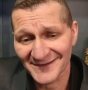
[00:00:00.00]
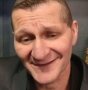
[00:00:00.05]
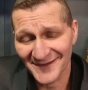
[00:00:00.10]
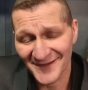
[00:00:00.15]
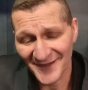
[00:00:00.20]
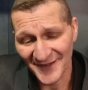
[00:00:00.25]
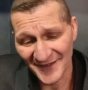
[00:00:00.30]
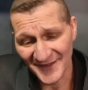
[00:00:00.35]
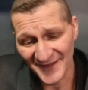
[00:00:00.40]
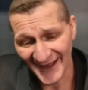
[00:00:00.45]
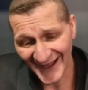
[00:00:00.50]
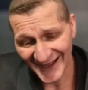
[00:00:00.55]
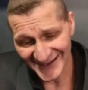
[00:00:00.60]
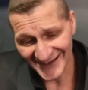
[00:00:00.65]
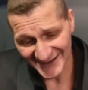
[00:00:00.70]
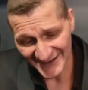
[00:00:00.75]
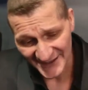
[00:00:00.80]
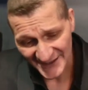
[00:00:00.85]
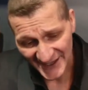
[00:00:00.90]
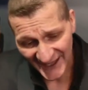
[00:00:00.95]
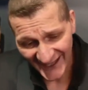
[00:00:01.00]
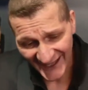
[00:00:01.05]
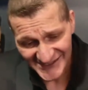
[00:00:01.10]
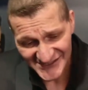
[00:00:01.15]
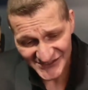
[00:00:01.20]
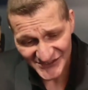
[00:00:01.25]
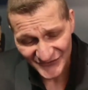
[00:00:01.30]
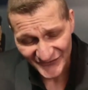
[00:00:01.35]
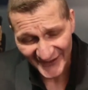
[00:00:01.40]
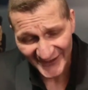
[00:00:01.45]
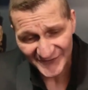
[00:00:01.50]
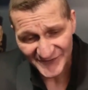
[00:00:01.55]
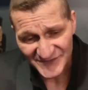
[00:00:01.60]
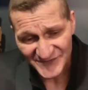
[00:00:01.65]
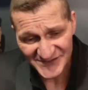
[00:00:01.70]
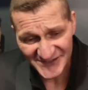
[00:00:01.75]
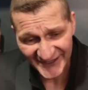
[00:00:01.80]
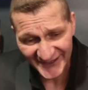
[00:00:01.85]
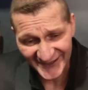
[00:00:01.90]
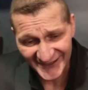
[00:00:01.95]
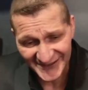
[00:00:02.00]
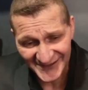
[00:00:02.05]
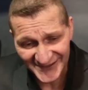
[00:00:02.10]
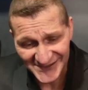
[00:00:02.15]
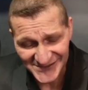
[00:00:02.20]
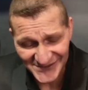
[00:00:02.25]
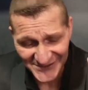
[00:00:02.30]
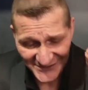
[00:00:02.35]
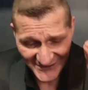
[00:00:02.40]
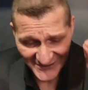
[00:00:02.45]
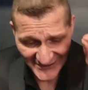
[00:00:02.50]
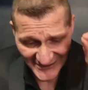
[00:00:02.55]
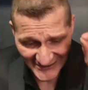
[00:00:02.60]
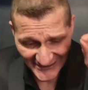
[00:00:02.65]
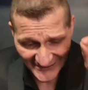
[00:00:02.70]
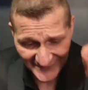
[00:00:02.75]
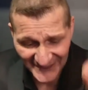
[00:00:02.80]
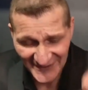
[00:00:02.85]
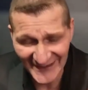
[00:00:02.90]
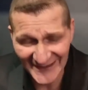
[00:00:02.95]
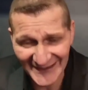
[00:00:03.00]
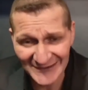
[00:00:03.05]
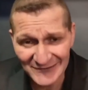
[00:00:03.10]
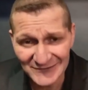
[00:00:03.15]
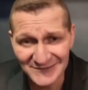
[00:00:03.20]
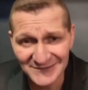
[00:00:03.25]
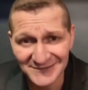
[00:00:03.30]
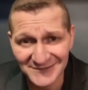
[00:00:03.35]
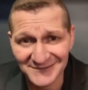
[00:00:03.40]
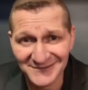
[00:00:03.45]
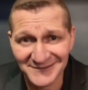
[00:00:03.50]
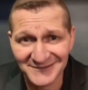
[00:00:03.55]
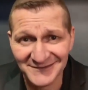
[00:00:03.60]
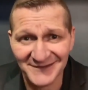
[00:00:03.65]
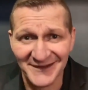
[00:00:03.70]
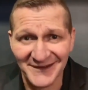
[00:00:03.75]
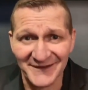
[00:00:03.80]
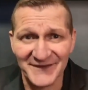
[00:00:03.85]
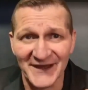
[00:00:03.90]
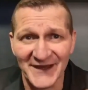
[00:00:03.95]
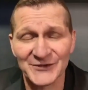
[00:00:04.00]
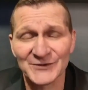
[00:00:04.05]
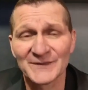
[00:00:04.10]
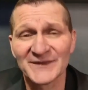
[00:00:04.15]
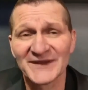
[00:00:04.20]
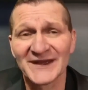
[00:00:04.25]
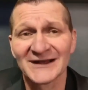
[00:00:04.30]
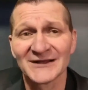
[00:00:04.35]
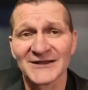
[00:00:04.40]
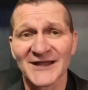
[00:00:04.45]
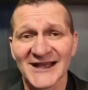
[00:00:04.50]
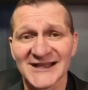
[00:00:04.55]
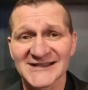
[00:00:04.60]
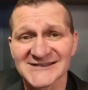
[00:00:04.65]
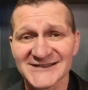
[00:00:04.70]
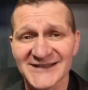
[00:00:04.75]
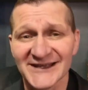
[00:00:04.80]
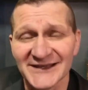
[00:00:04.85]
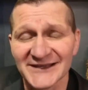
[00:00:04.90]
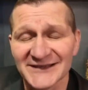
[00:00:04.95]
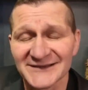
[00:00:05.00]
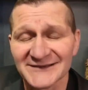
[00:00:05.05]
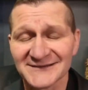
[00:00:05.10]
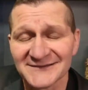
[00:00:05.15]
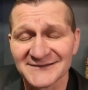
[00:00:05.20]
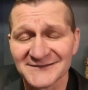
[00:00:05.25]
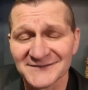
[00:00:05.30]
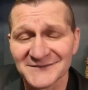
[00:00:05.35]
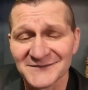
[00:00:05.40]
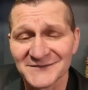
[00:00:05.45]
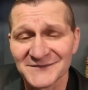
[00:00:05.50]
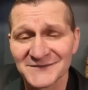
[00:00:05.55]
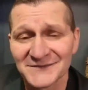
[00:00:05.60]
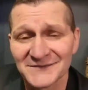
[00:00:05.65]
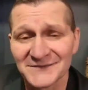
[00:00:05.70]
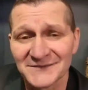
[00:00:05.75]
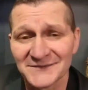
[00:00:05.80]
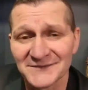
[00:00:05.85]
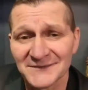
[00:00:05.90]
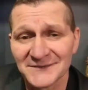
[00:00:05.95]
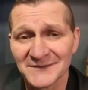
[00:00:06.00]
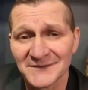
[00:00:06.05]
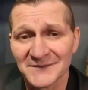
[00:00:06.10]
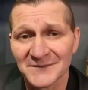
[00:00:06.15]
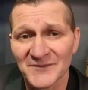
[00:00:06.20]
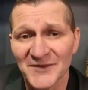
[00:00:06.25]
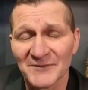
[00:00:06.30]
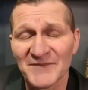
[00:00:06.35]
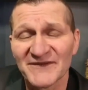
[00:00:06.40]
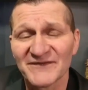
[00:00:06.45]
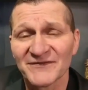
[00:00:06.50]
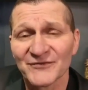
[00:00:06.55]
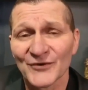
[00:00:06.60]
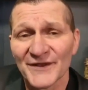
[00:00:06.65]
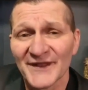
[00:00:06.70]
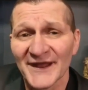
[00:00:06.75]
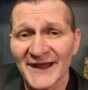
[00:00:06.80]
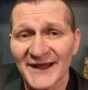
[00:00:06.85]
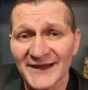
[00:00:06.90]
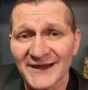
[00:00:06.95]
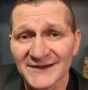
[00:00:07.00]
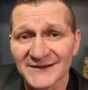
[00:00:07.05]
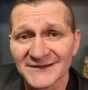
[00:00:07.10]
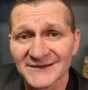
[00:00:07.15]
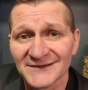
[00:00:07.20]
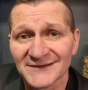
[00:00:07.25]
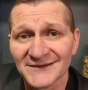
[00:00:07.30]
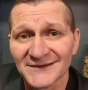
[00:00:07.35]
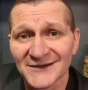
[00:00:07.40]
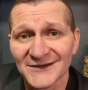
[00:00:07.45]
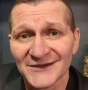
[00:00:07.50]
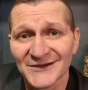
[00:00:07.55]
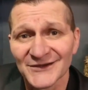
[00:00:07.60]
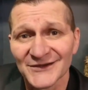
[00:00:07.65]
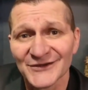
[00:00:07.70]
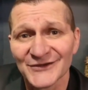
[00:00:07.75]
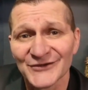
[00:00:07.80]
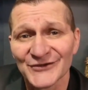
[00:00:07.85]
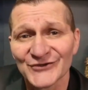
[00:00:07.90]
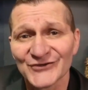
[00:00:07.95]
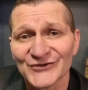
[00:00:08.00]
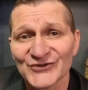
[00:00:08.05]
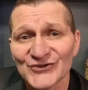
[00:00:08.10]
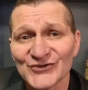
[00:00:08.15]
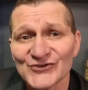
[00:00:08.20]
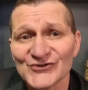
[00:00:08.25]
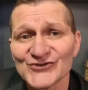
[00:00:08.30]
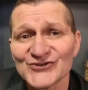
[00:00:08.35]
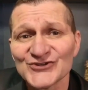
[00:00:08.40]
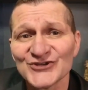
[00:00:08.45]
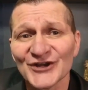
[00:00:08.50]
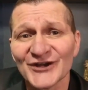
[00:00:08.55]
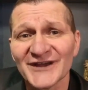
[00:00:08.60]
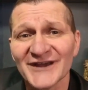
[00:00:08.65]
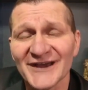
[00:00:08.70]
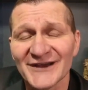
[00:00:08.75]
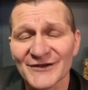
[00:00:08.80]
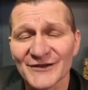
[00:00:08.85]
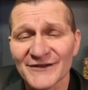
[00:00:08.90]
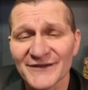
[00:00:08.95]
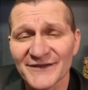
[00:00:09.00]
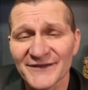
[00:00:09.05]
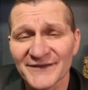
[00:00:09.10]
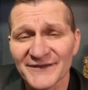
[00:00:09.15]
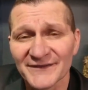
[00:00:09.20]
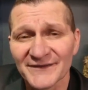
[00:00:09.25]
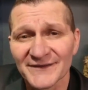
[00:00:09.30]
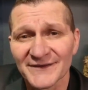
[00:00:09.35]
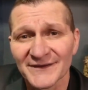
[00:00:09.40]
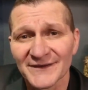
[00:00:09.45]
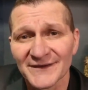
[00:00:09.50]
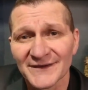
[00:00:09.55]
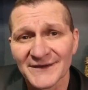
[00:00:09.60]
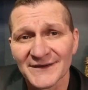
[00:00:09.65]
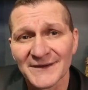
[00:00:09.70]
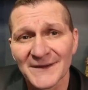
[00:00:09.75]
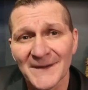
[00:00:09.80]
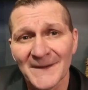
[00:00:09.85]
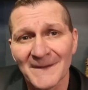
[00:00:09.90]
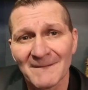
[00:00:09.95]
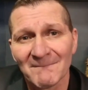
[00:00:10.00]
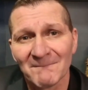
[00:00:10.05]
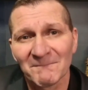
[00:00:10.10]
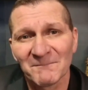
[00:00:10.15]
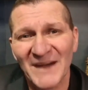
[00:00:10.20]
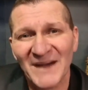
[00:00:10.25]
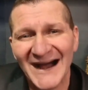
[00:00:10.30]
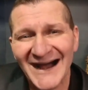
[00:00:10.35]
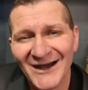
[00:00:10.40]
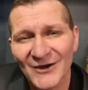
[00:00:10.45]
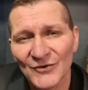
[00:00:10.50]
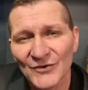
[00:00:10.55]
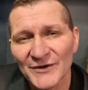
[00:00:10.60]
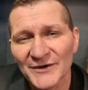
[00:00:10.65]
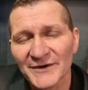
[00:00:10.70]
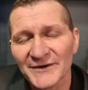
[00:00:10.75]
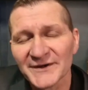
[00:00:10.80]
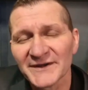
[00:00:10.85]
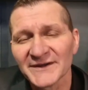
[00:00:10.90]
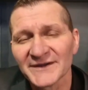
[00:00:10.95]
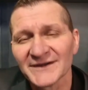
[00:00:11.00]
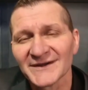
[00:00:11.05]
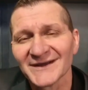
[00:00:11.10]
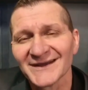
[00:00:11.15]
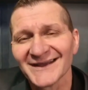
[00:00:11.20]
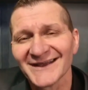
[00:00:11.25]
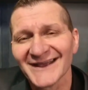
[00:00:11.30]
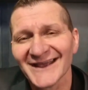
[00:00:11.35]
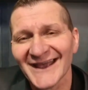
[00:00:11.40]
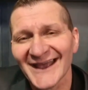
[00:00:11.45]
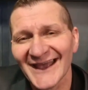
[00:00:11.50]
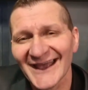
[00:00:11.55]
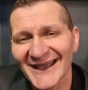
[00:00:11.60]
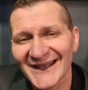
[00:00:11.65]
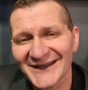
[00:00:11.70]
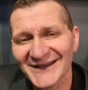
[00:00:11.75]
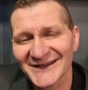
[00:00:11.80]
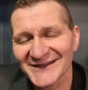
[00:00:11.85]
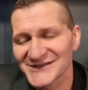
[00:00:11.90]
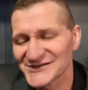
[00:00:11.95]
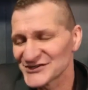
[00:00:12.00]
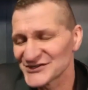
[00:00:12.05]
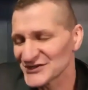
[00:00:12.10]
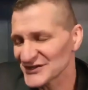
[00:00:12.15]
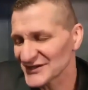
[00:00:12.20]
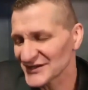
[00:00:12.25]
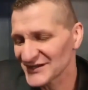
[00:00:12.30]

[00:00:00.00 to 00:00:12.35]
that last grain of sand is going to come down, and that'll be our last day. But before that, use your health, powered energy,